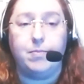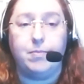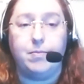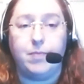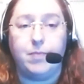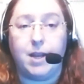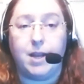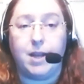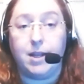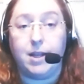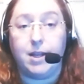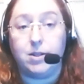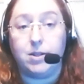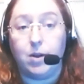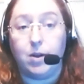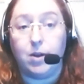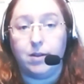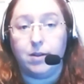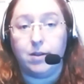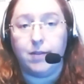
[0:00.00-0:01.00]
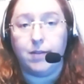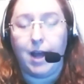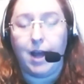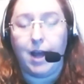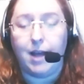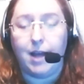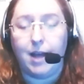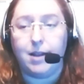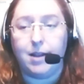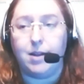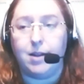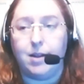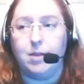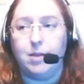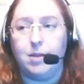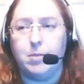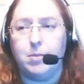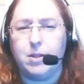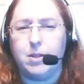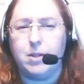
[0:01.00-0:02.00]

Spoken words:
getting into all of that. But